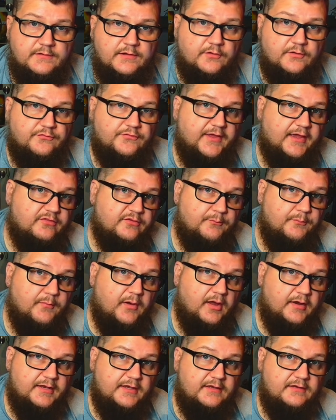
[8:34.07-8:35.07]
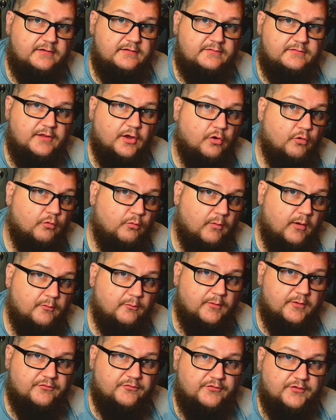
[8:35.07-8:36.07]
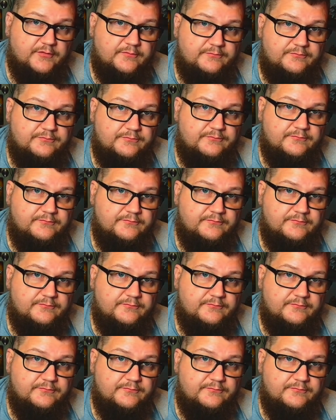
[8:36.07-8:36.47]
They'll take the money, they'll run with it,